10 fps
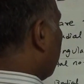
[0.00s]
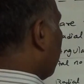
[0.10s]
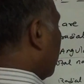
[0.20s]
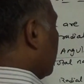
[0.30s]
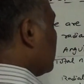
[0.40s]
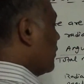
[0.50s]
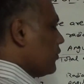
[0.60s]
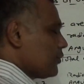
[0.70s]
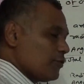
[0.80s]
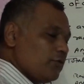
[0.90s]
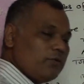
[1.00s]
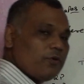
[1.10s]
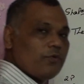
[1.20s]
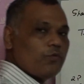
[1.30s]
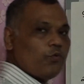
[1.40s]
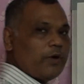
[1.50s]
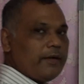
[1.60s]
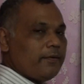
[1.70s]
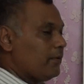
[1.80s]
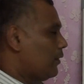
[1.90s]
that is equals to
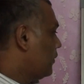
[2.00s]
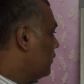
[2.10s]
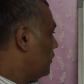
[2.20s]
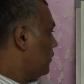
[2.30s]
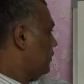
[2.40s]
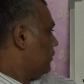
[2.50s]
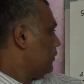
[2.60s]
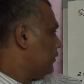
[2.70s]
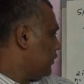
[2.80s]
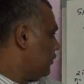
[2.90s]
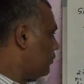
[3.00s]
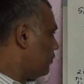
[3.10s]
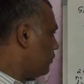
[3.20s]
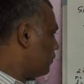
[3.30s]
1. 0